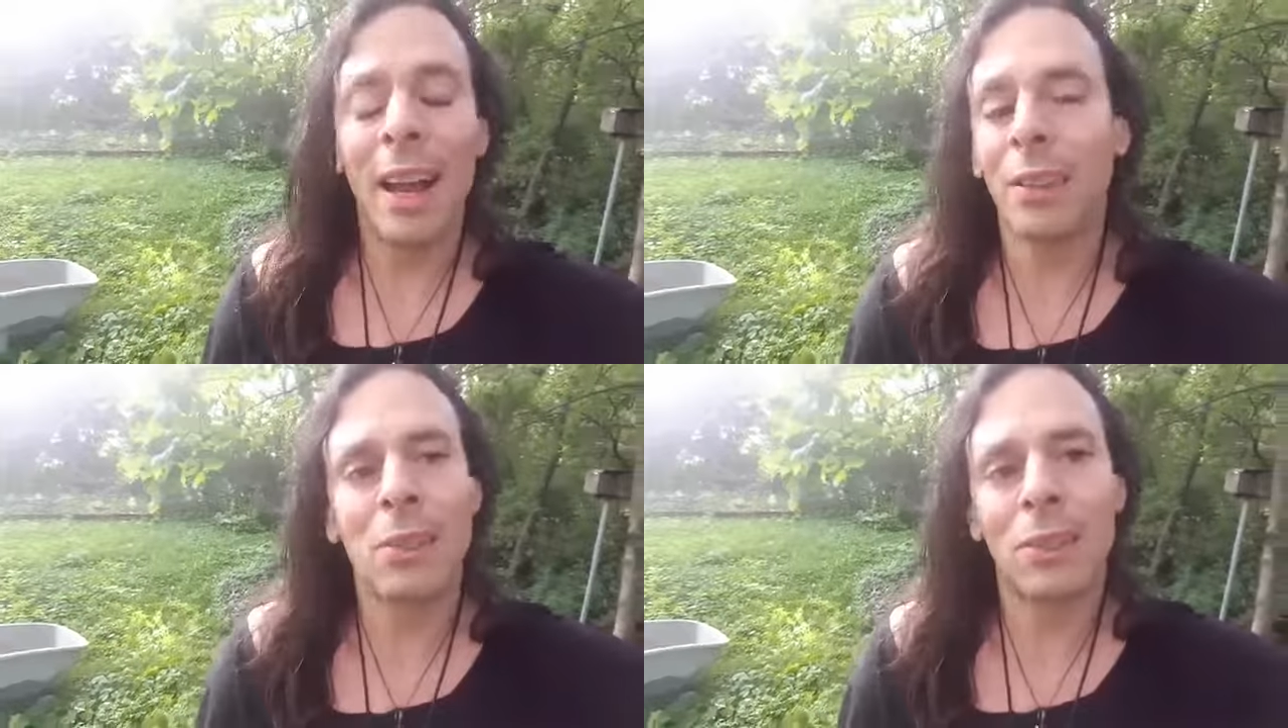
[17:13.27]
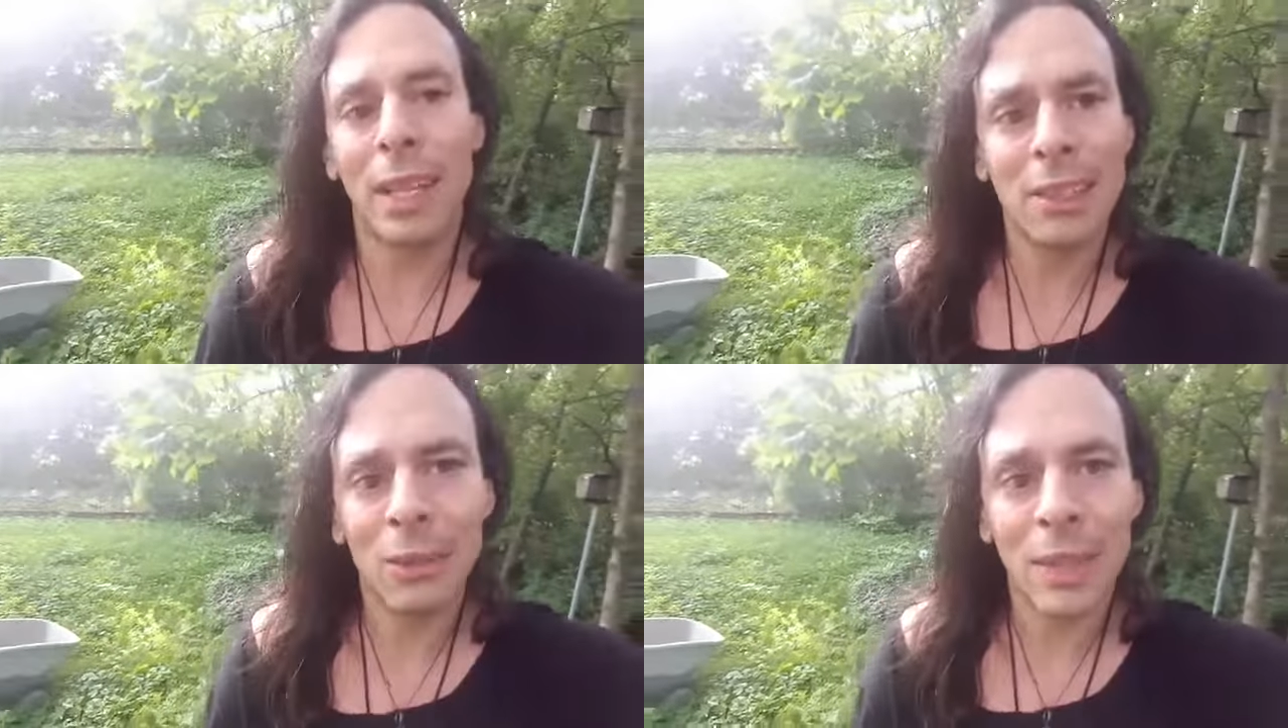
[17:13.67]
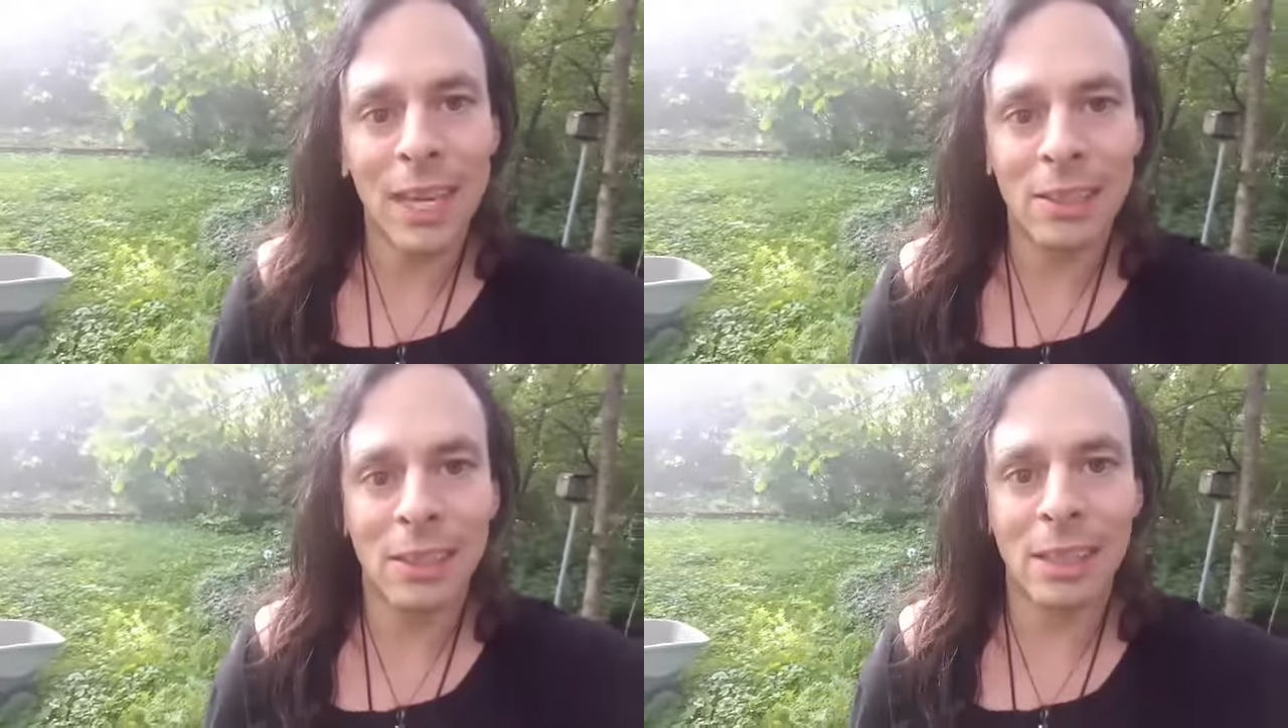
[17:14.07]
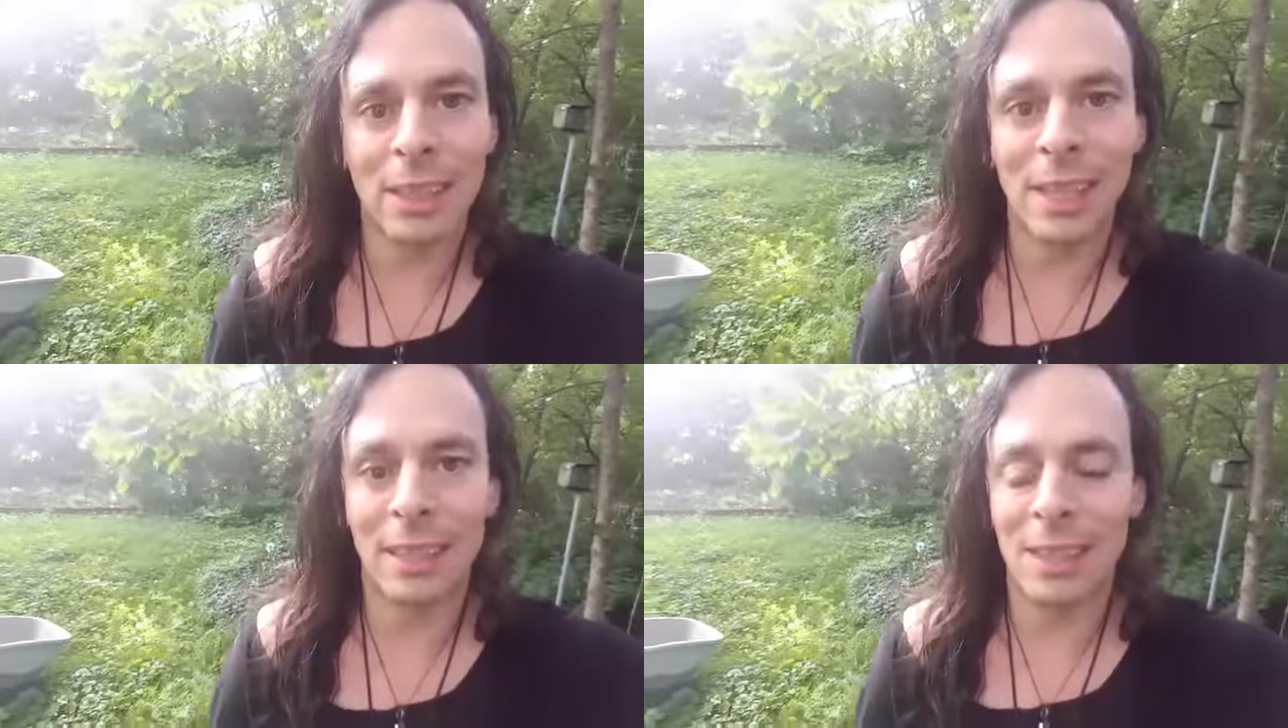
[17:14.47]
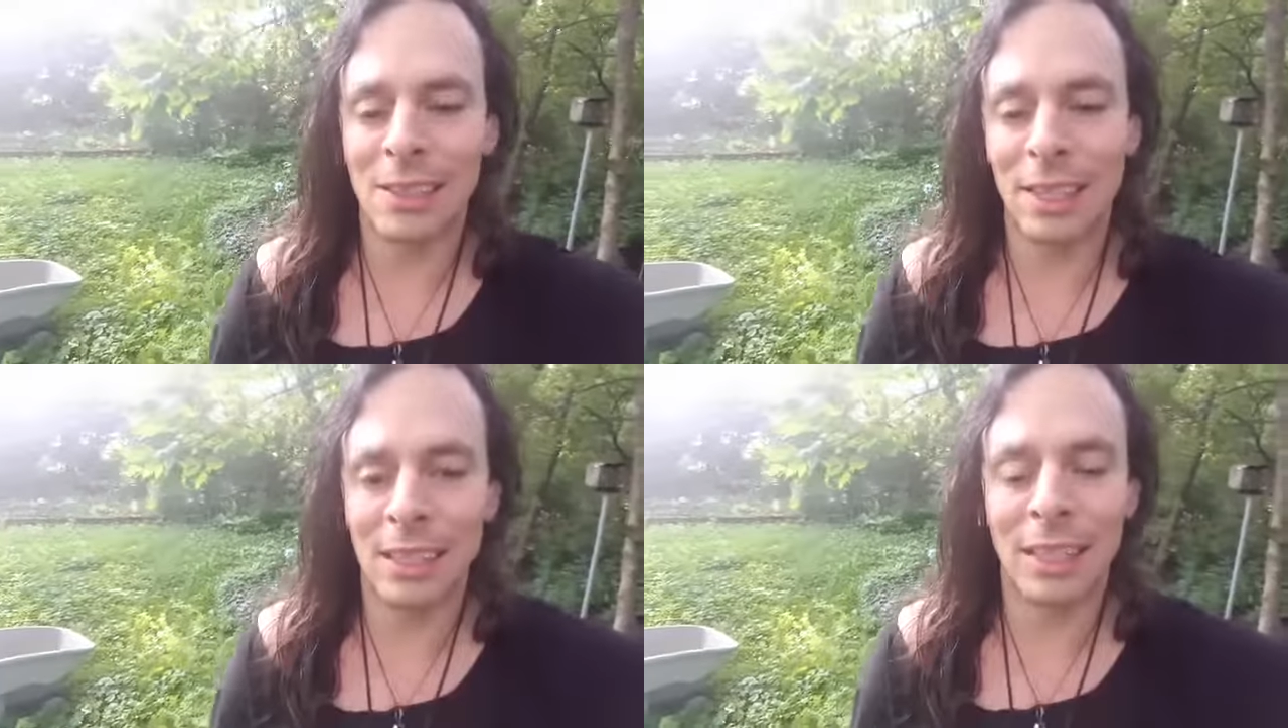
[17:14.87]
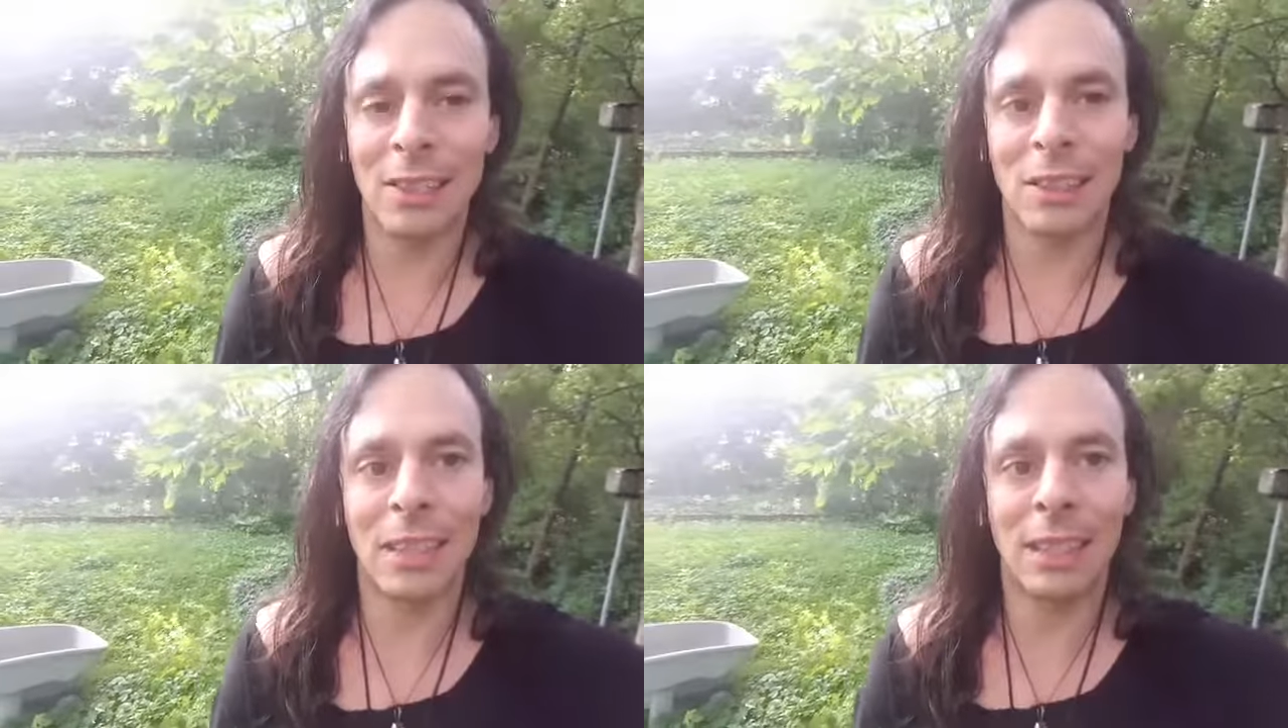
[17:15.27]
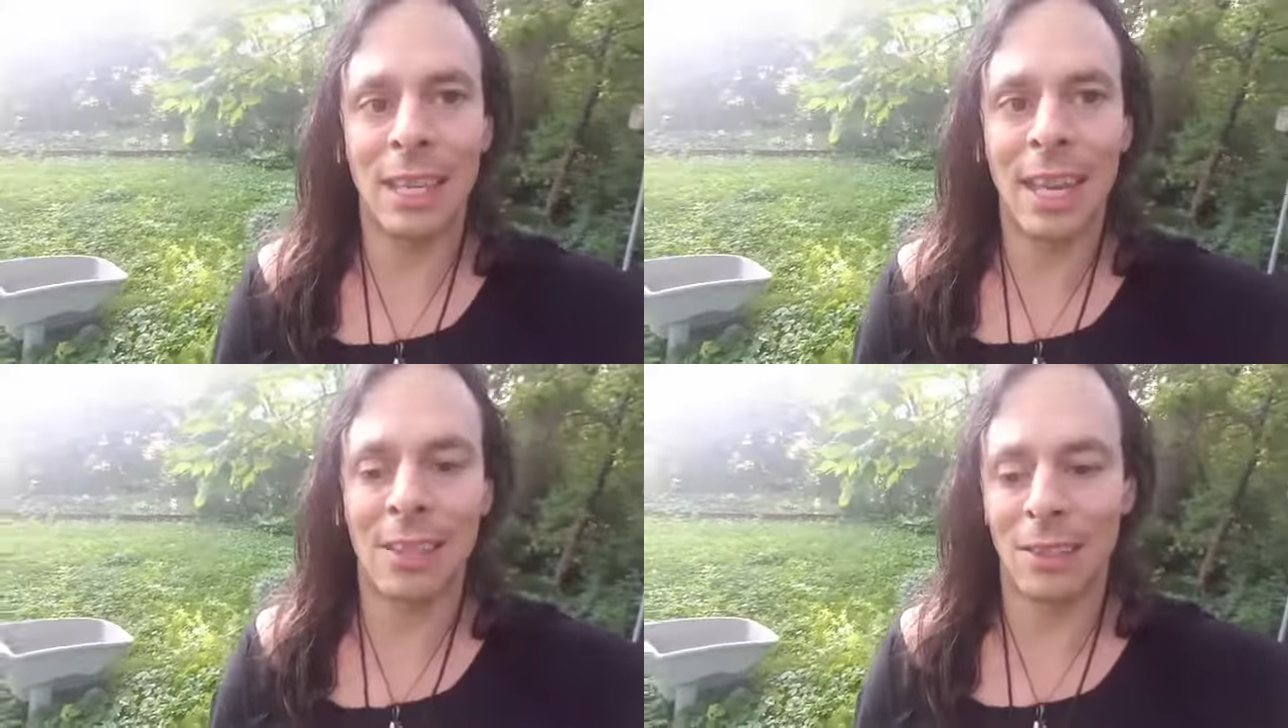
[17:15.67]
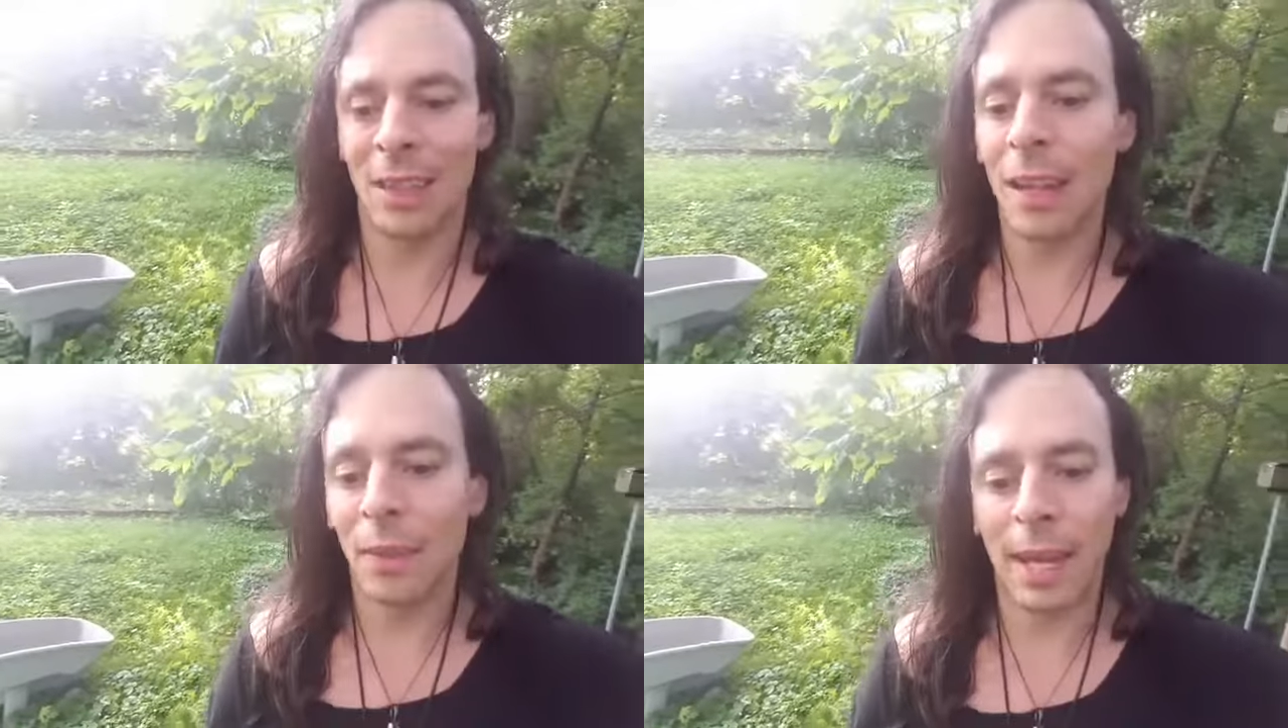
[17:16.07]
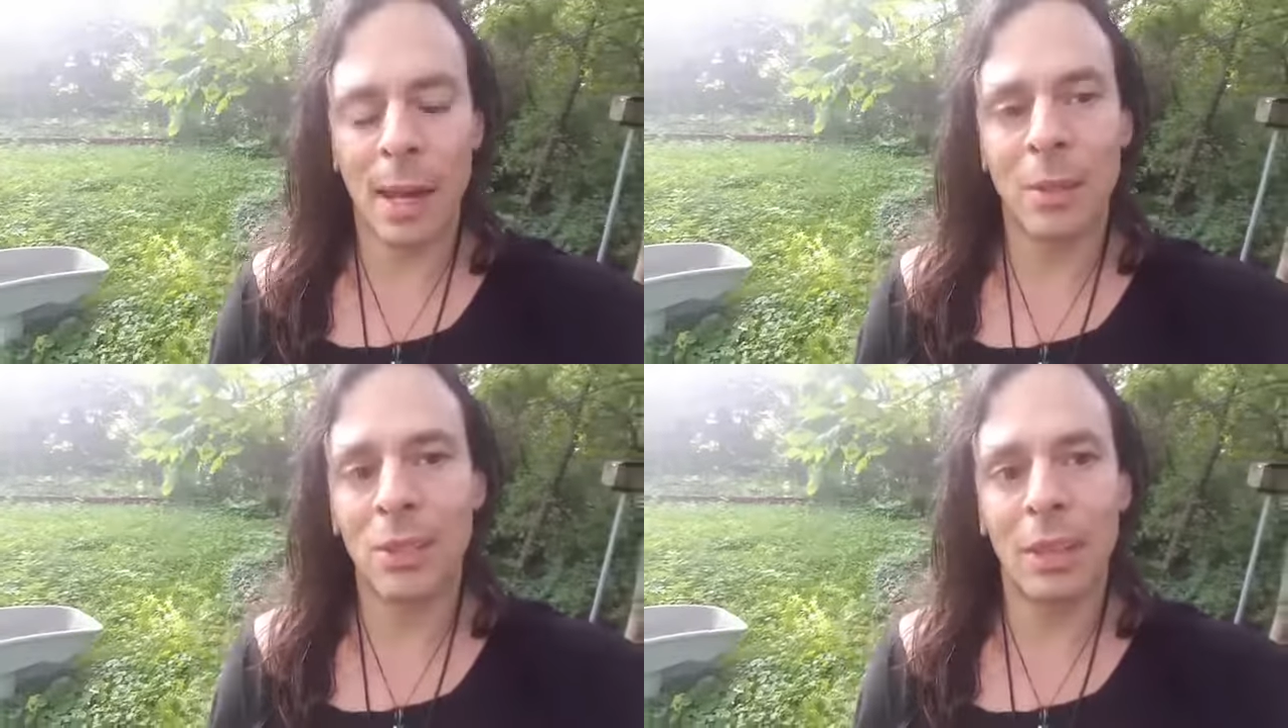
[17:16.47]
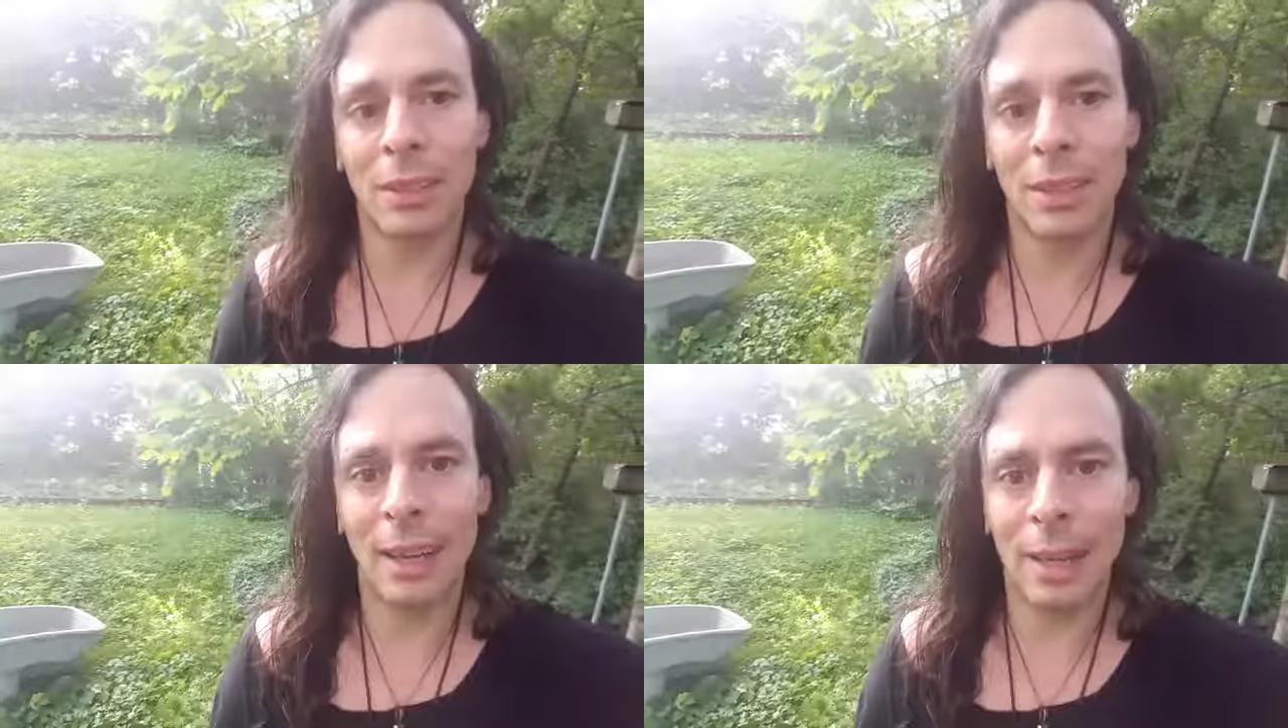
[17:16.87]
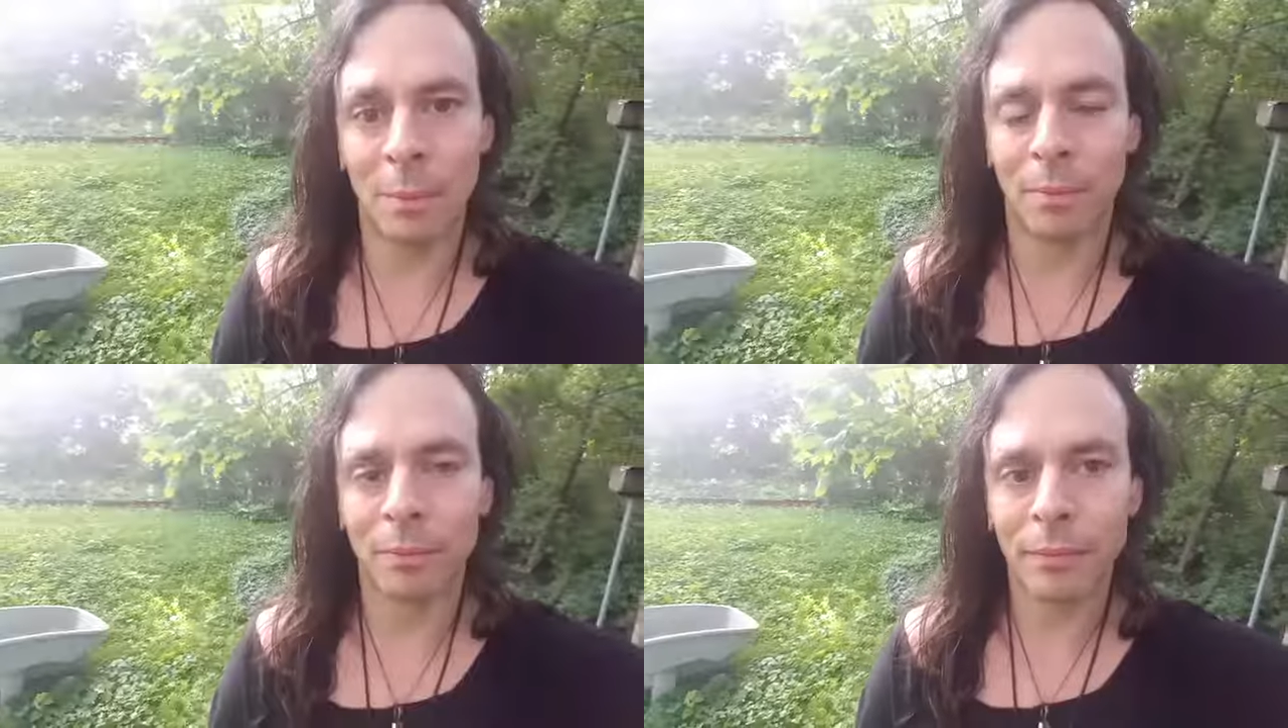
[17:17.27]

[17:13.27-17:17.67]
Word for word: And there's lots of cases like that. That's not an isolated case, that happens all the time.